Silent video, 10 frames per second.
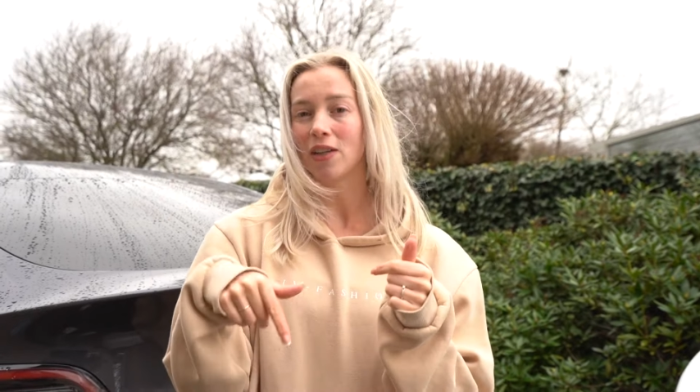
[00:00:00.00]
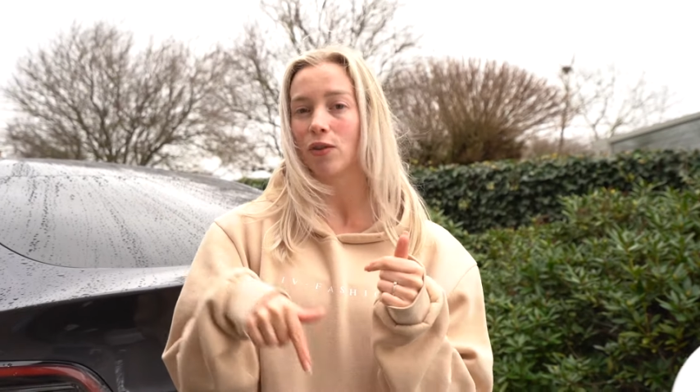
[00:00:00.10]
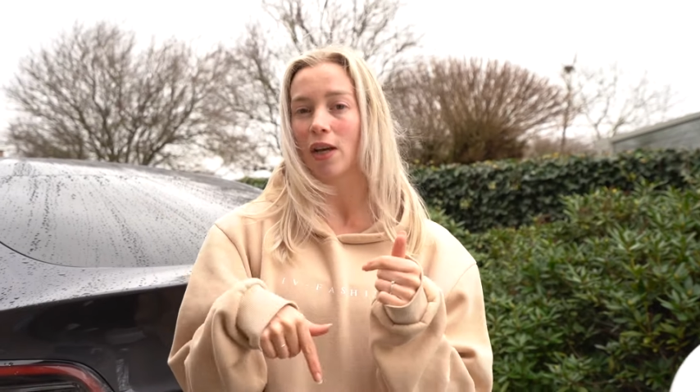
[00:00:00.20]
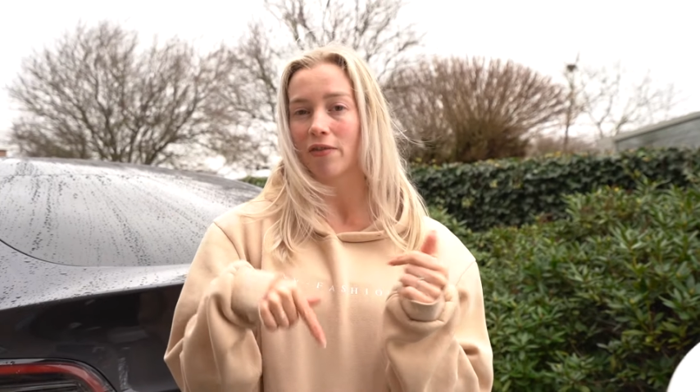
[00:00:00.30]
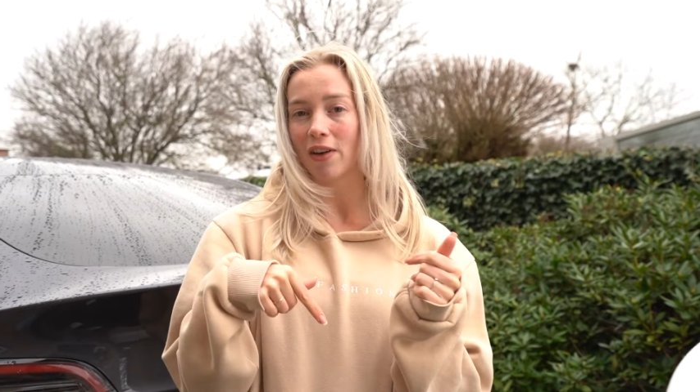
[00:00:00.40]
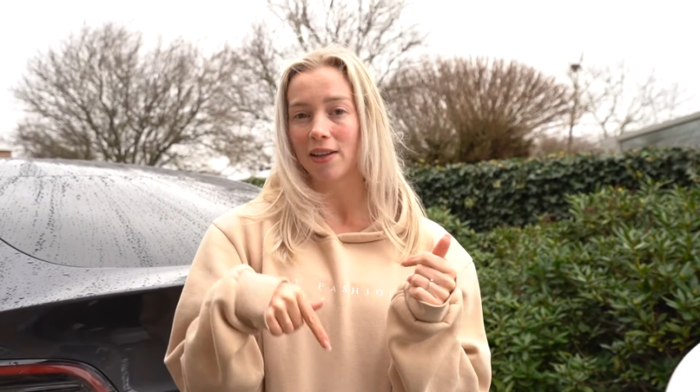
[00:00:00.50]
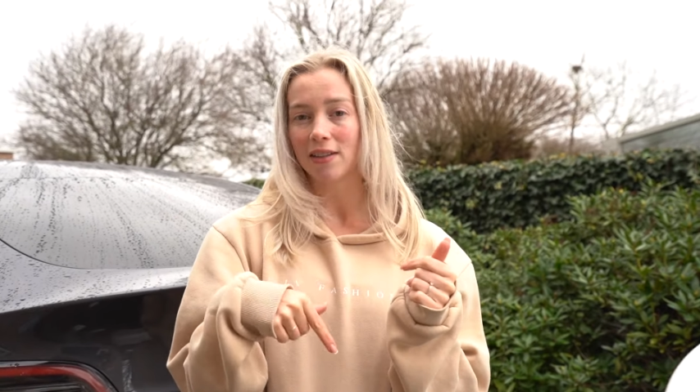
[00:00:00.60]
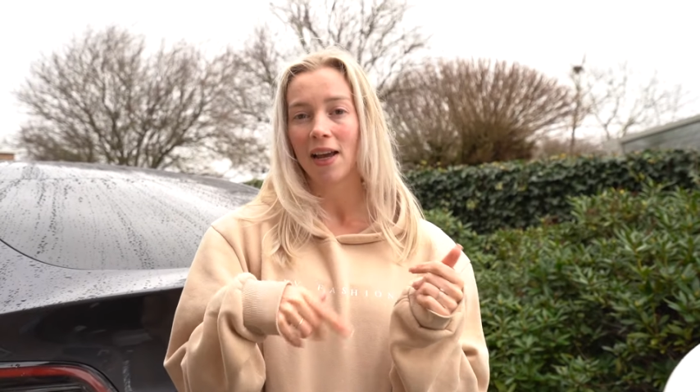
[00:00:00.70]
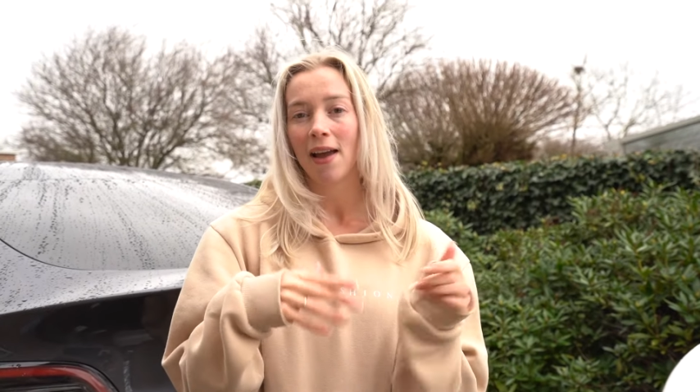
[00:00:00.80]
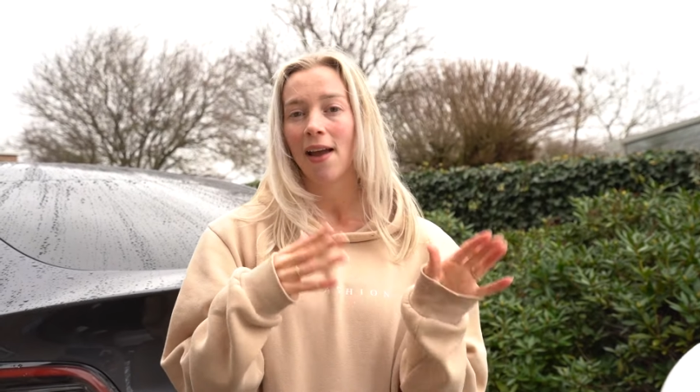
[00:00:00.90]
to the
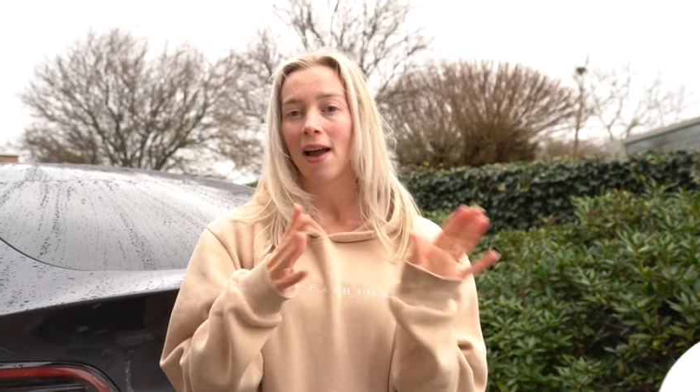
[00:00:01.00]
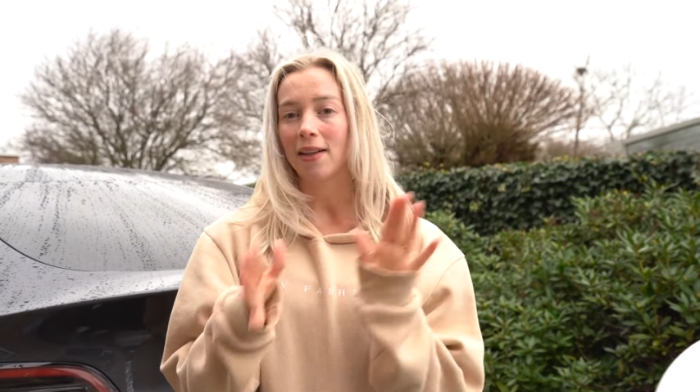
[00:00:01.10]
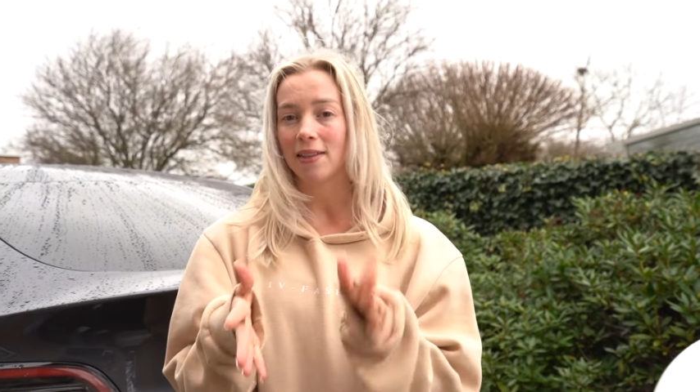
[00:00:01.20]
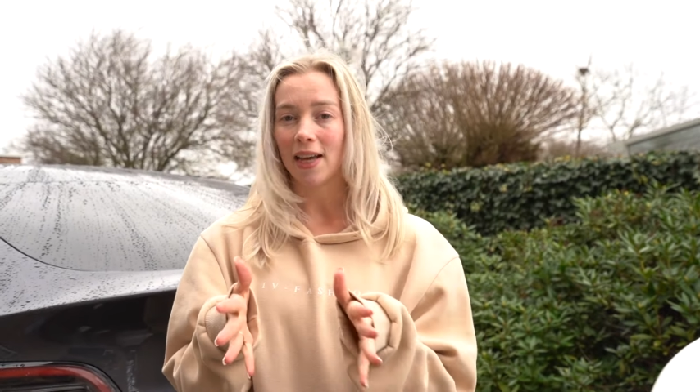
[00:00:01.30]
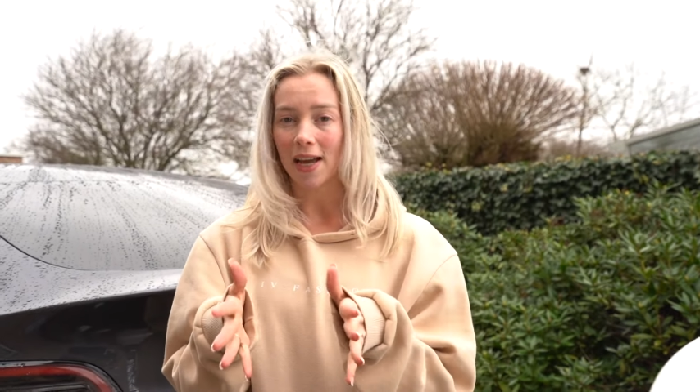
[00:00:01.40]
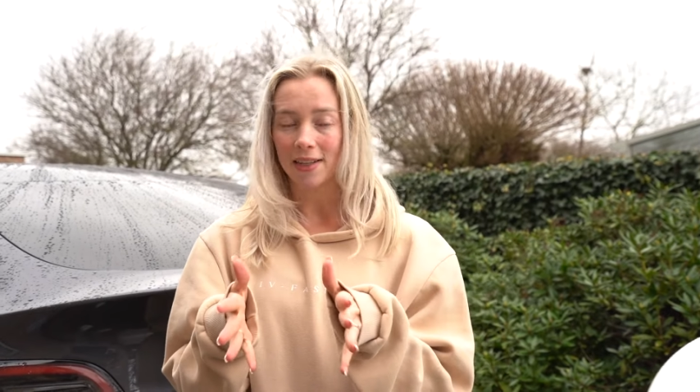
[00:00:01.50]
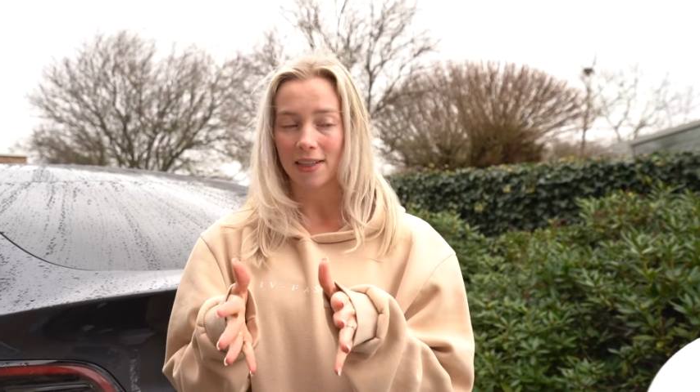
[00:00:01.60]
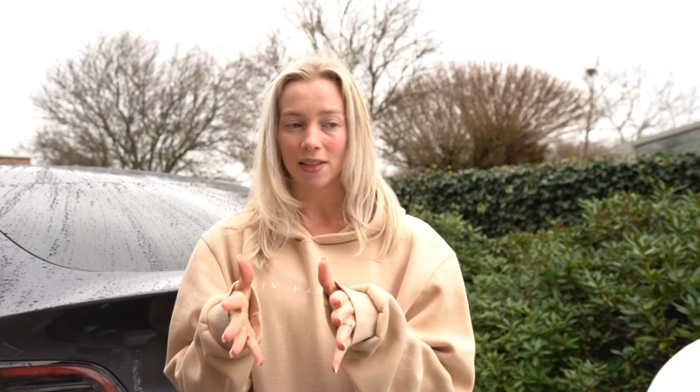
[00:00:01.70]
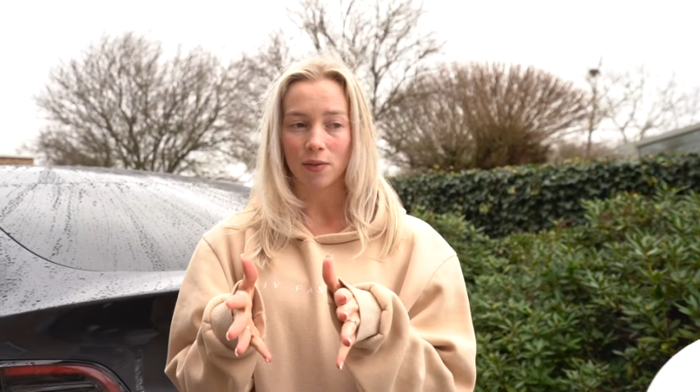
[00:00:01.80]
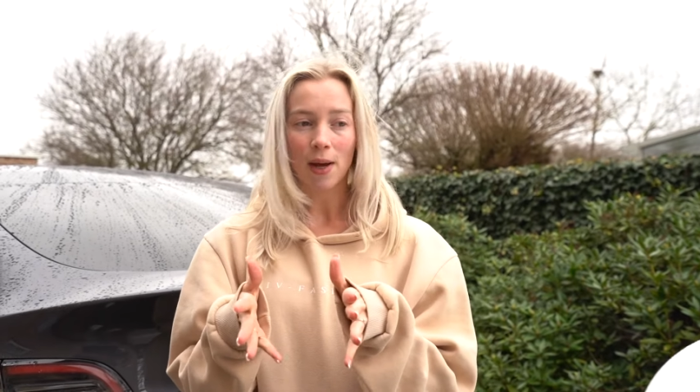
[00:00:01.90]
event at the end as